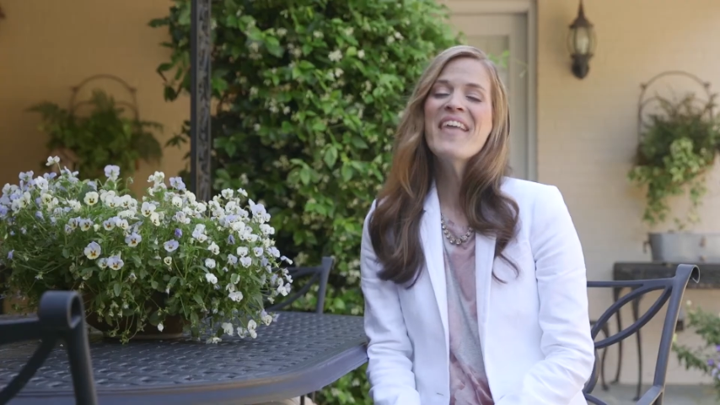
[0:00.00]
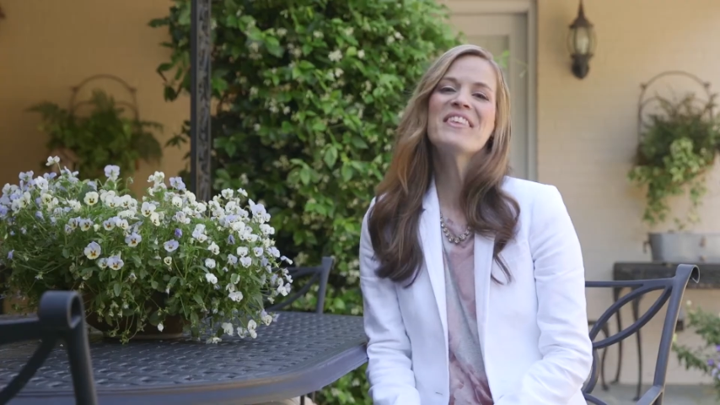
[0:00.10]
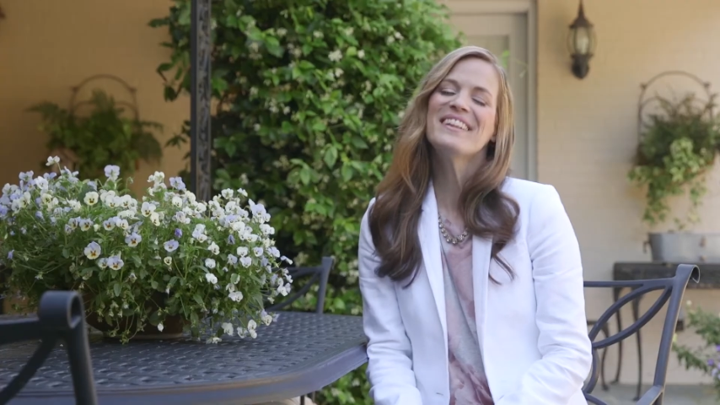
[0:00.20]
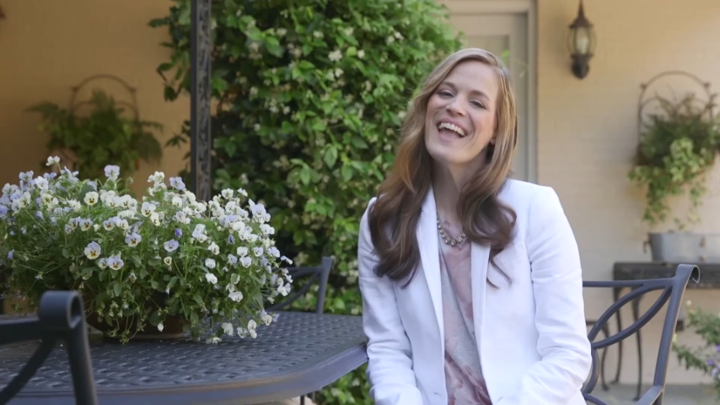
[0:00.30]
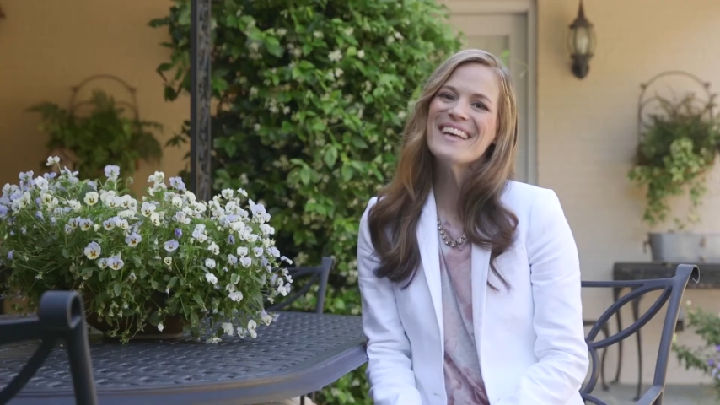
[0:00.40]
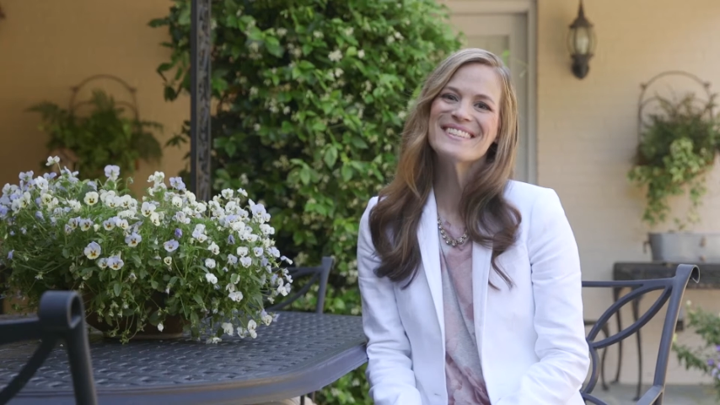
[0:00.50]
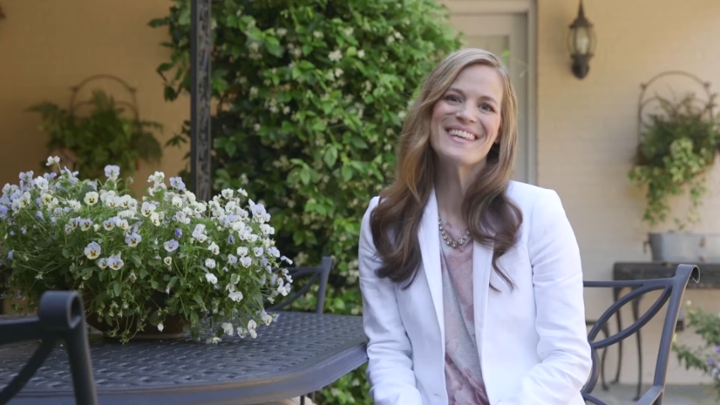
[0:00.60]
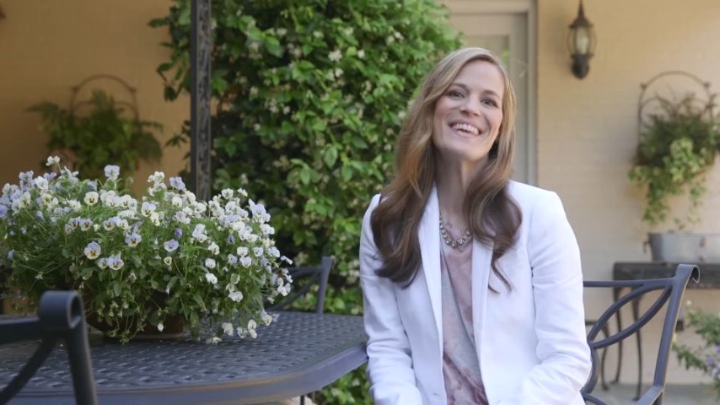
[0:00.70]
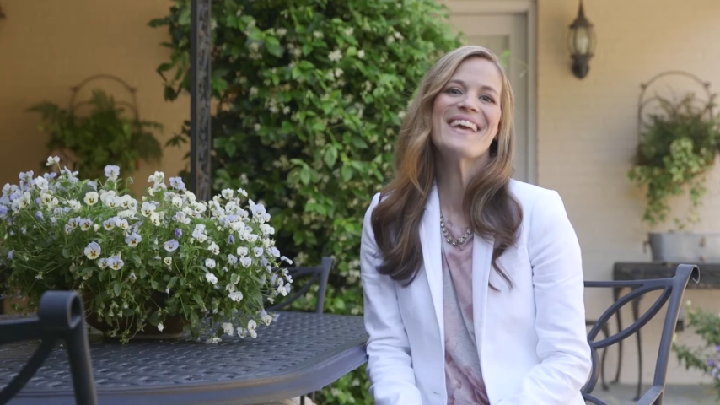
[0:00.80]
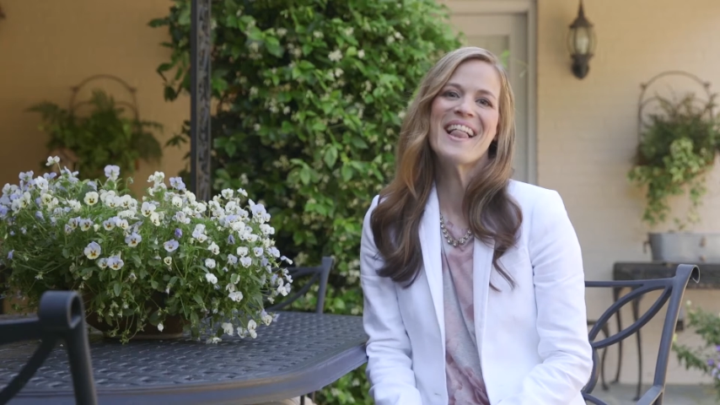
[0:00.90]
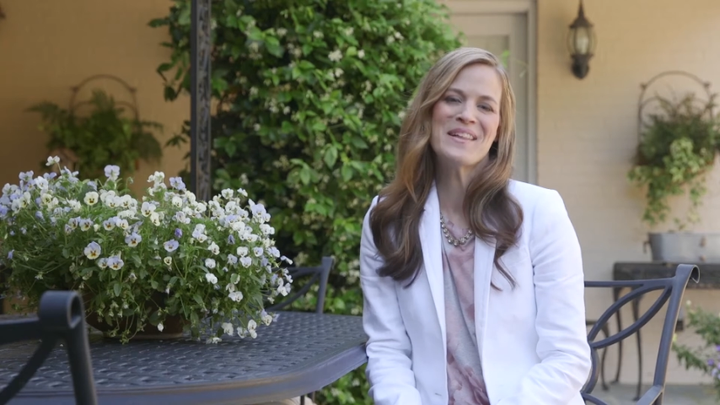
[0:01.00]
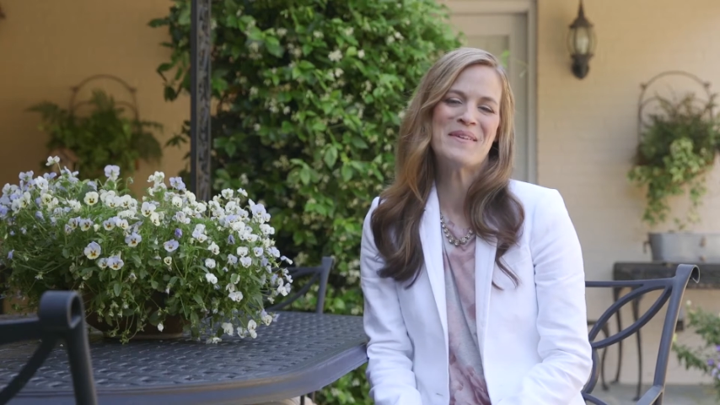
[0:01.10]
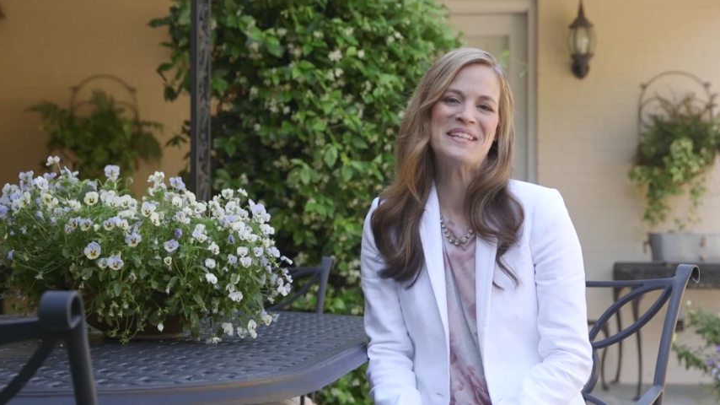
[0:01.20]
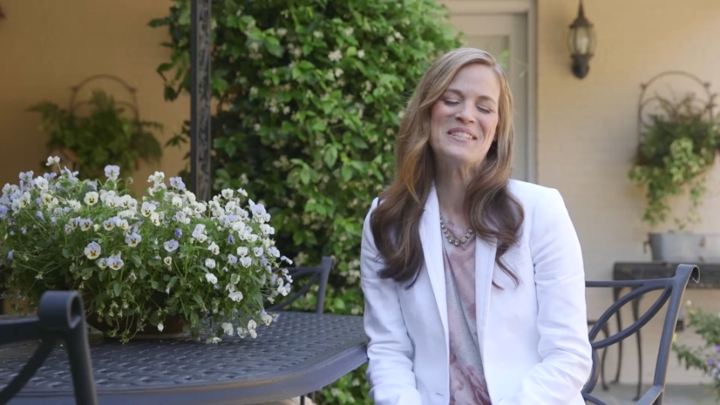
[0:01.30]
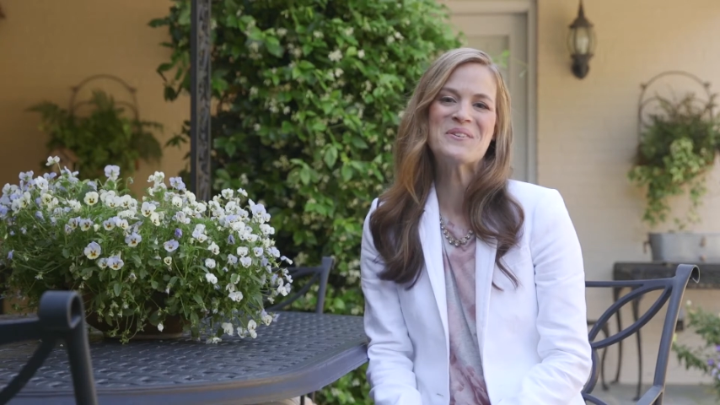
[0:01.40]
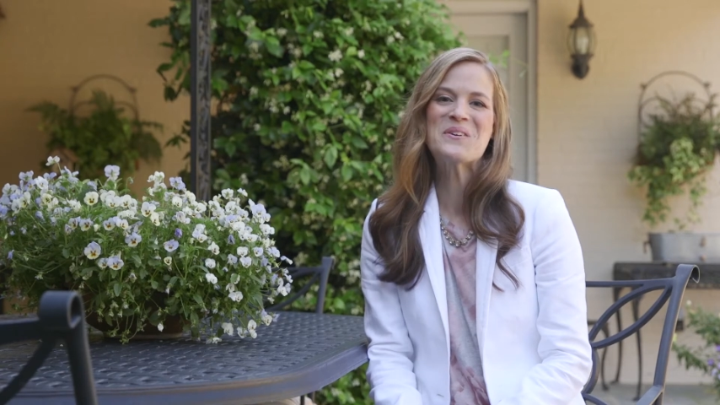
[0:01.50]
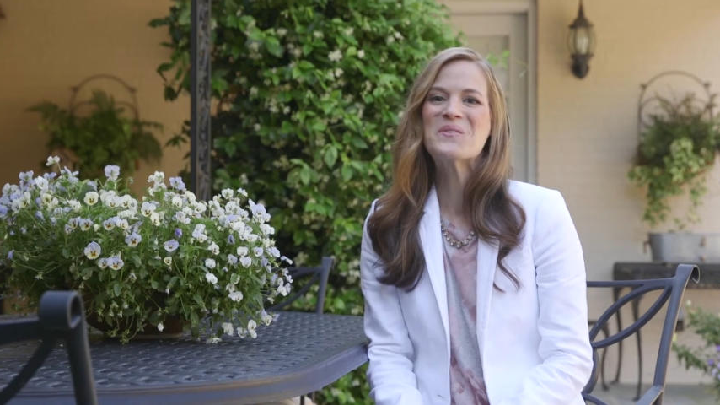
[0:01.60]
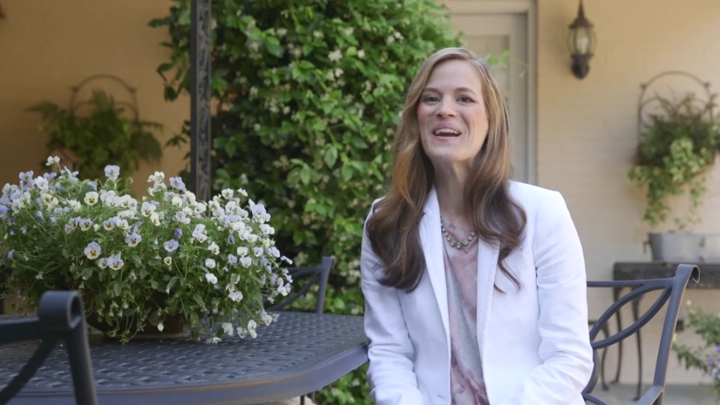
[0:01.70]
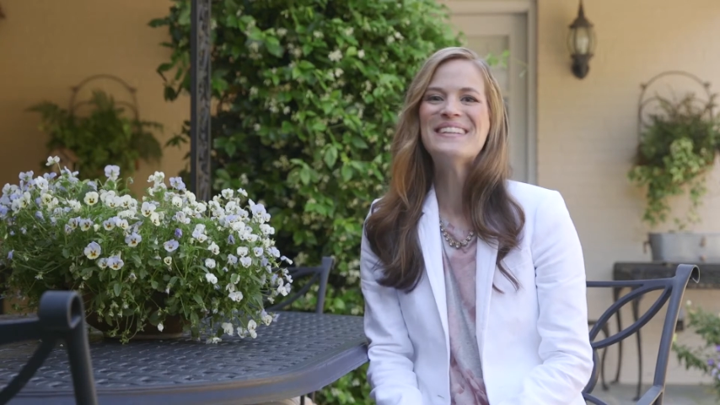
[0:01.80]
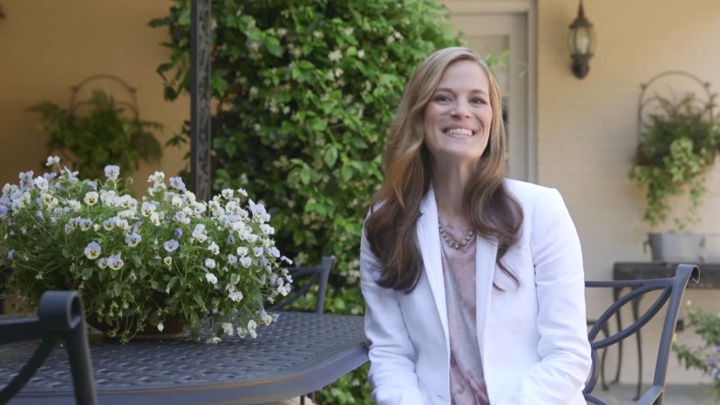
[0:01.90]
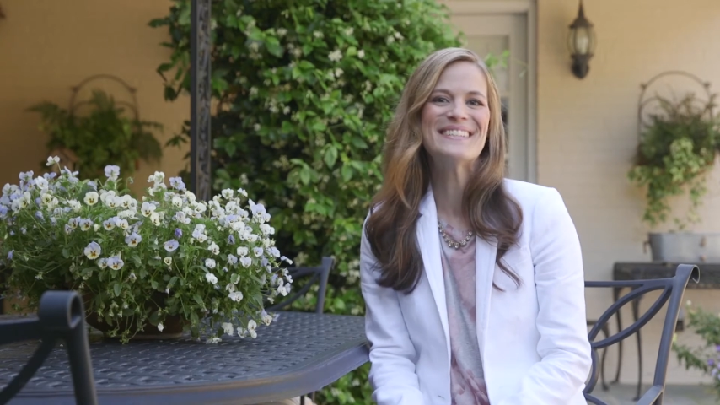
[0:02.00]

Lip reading: The last key element to a great